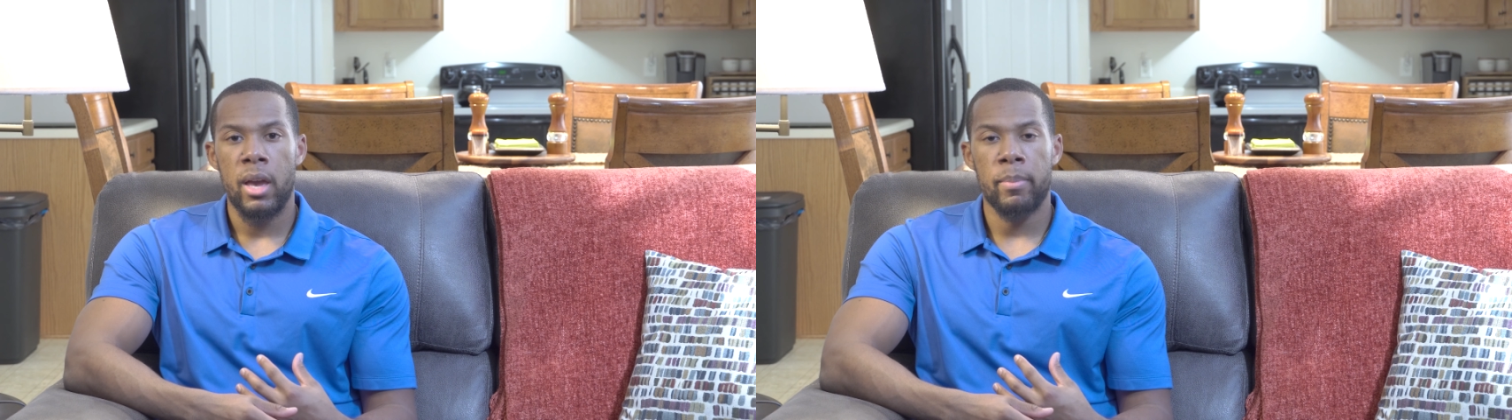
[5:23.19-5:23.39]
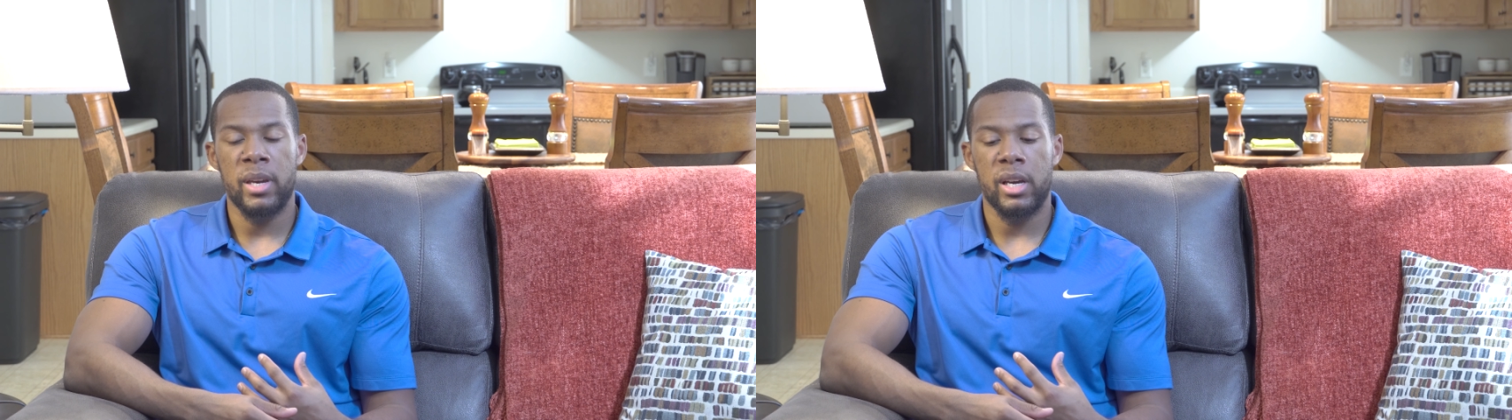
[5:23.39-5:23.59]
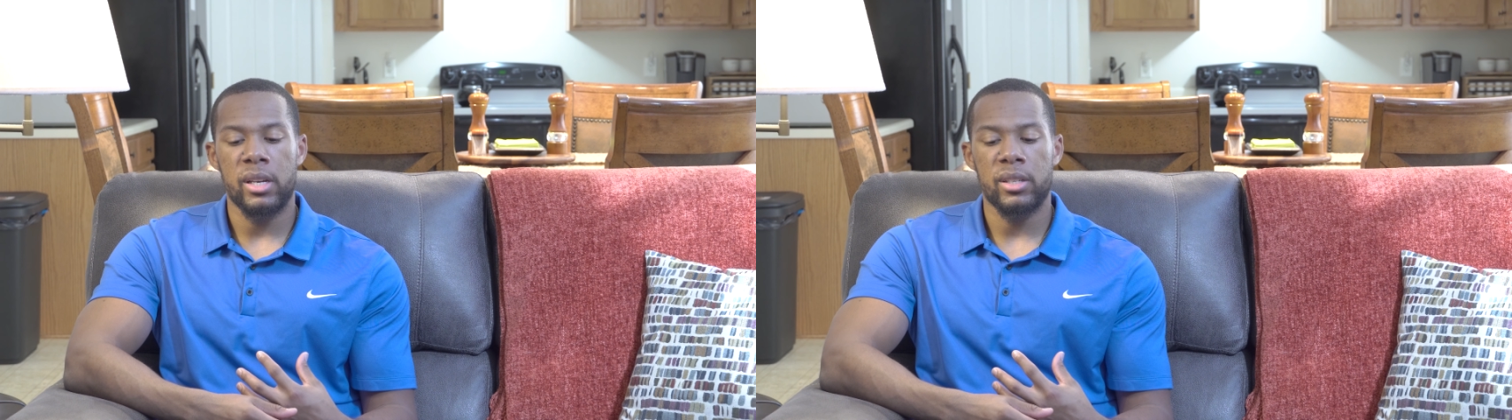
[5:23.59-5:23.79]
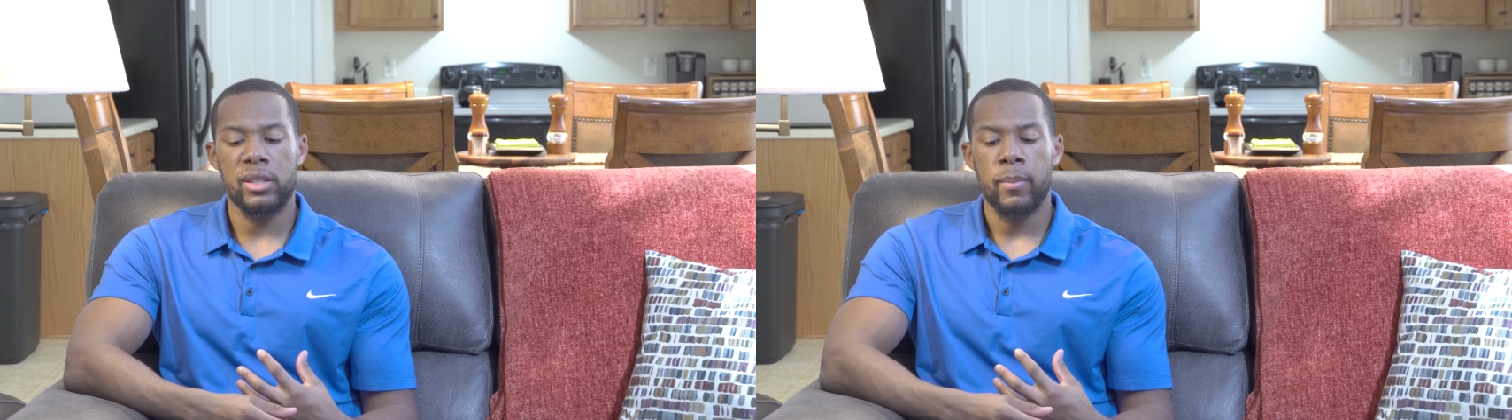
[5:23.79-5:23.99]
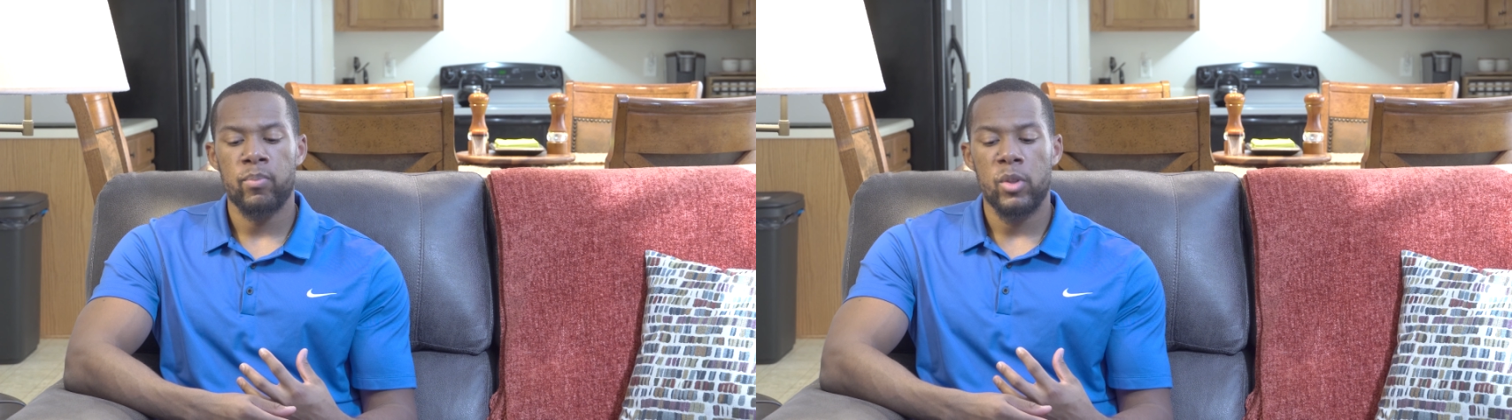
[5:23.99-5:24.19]

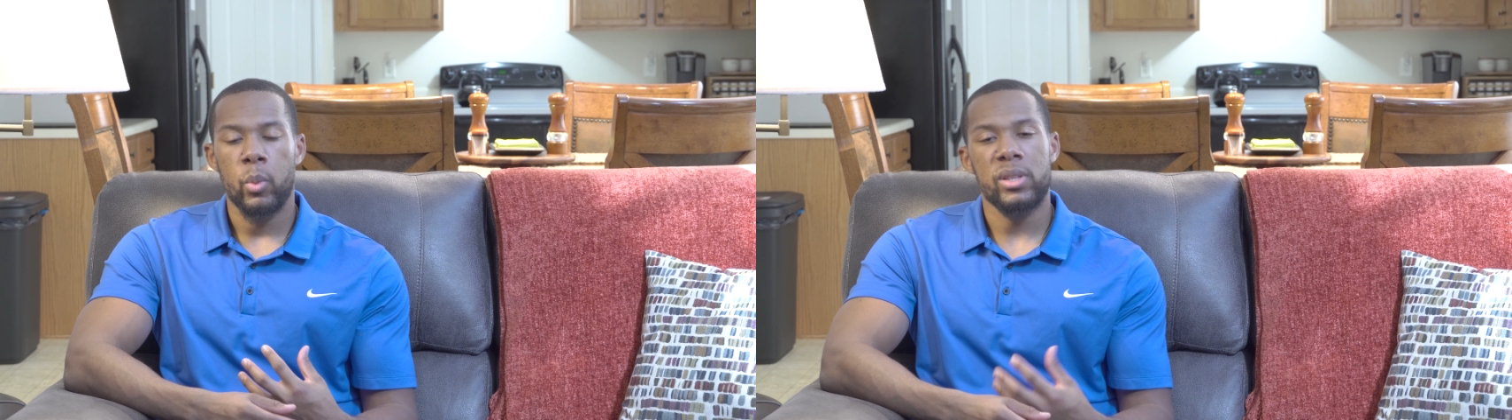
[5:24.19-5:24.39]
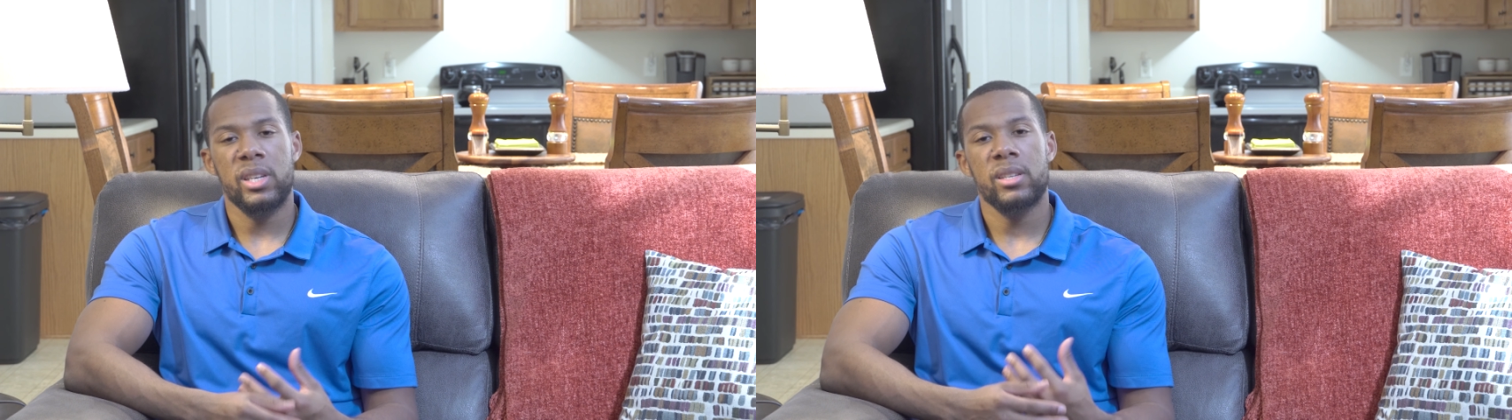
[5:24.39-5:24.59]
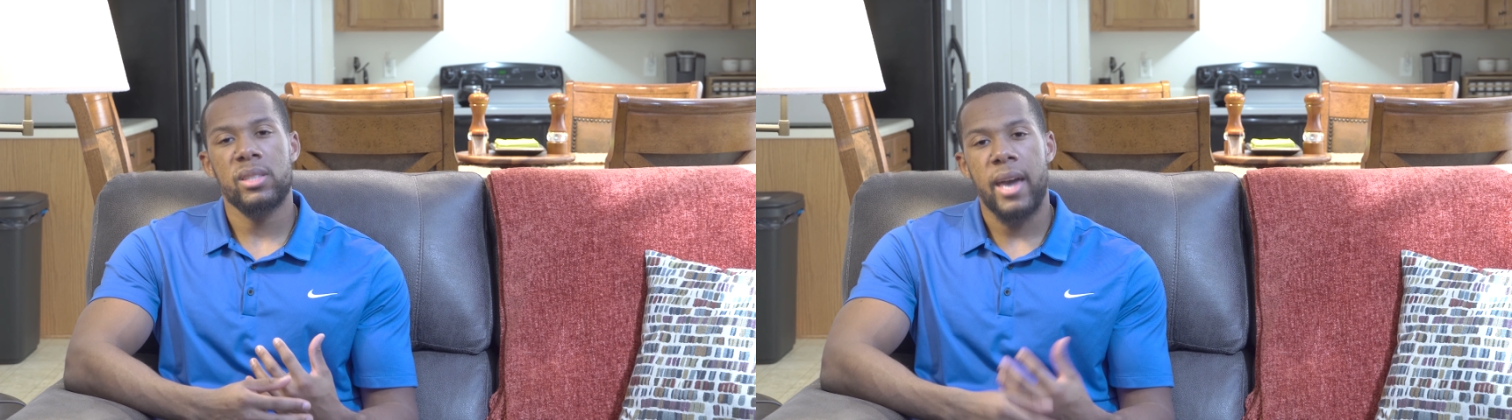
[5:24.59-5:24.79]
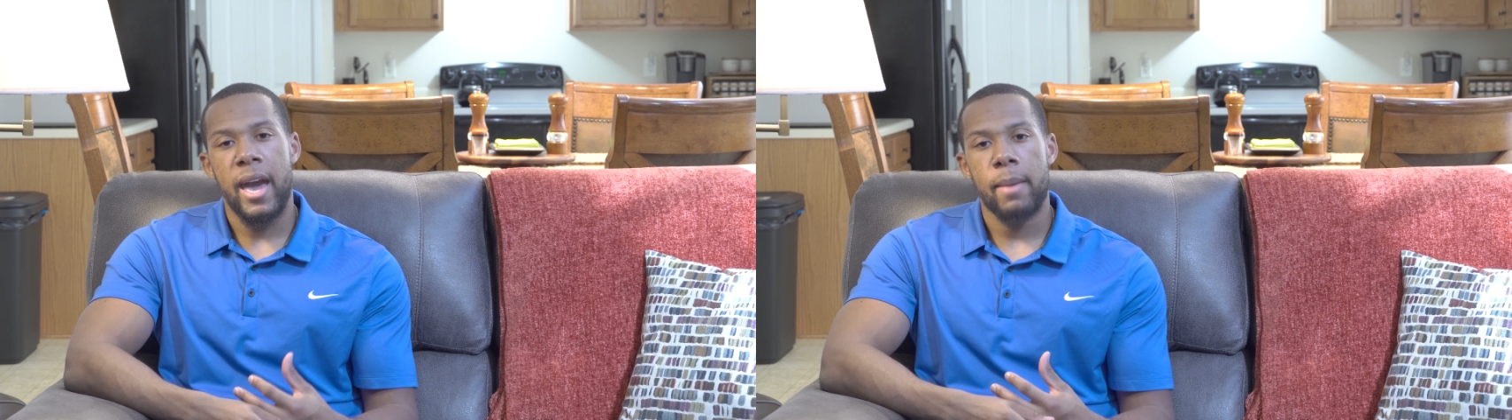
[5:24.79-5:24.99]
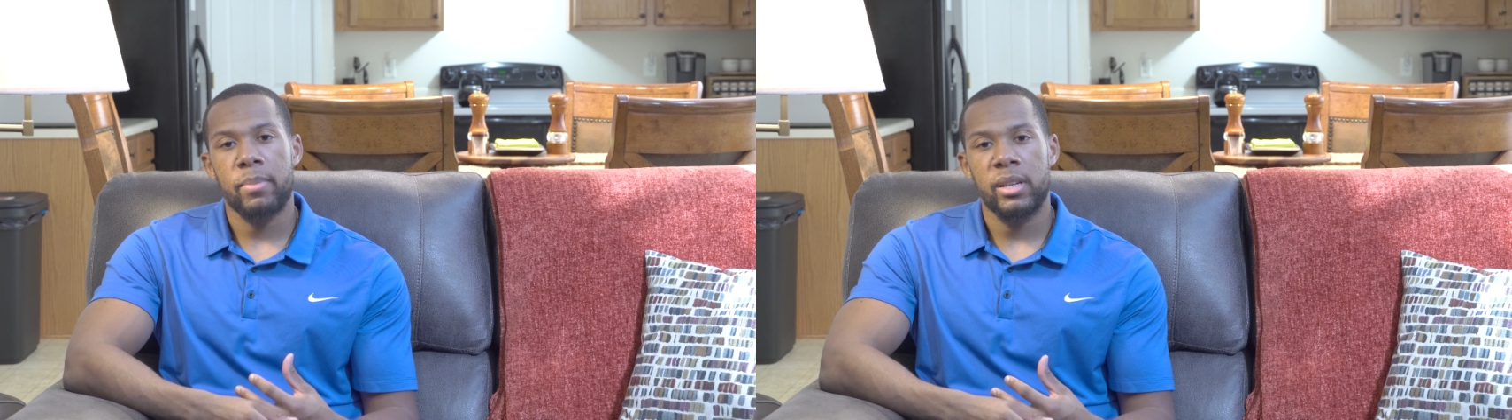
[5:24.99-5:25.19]
because what tends to
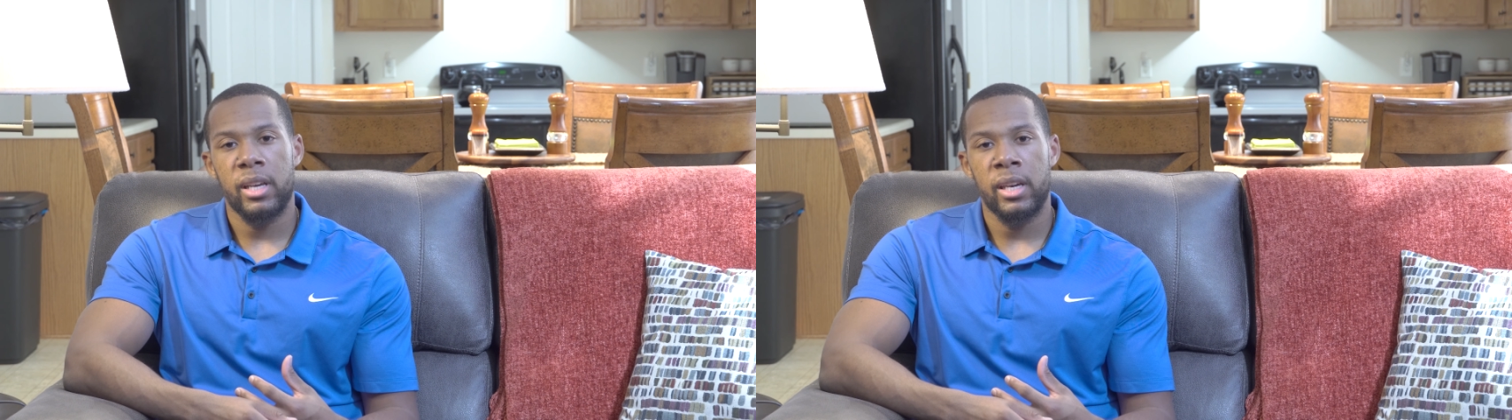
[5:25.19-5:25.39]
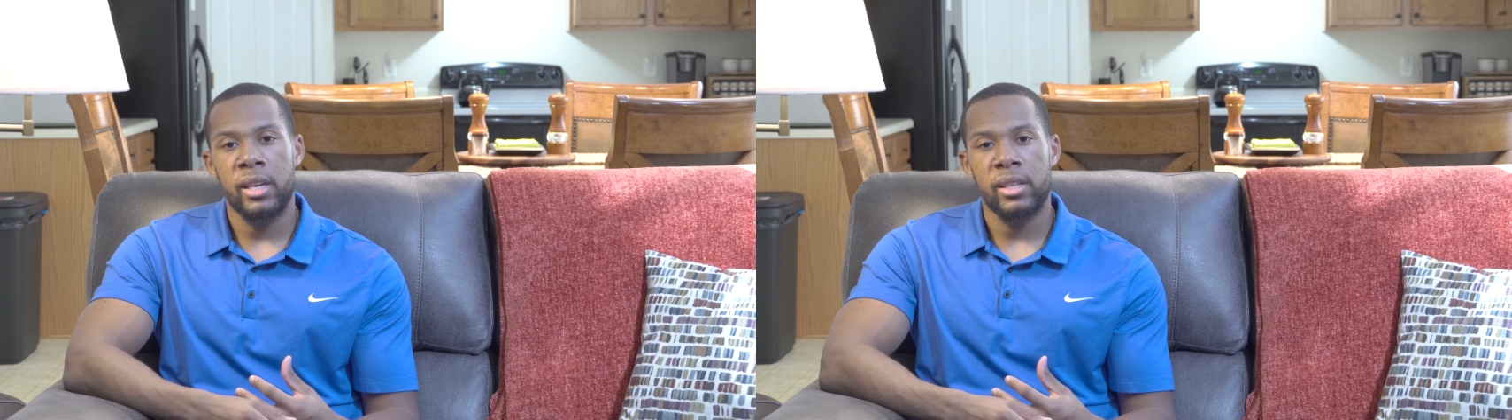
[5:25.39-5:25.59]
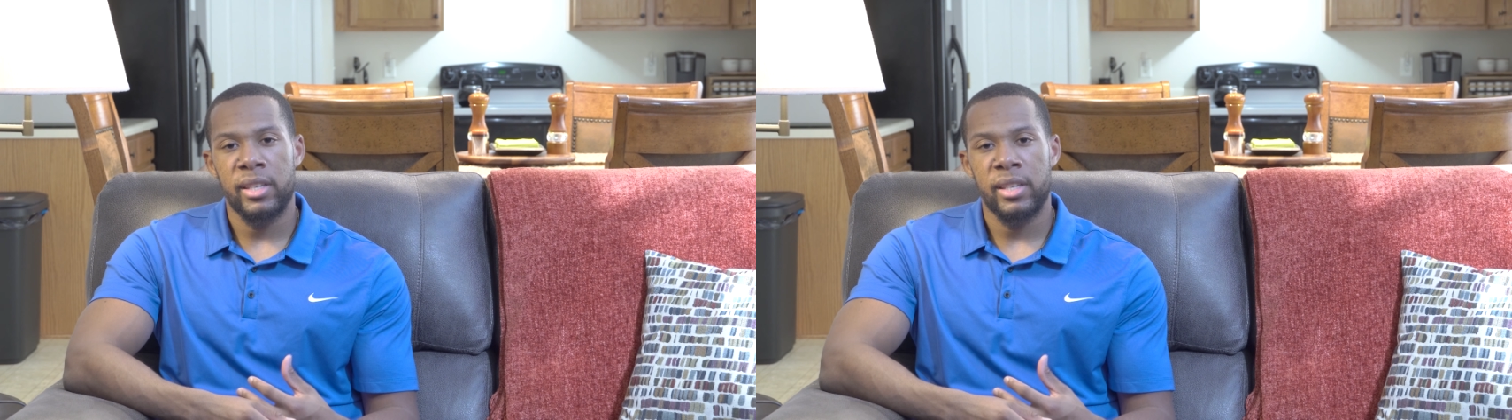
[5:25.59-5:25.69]
happen is,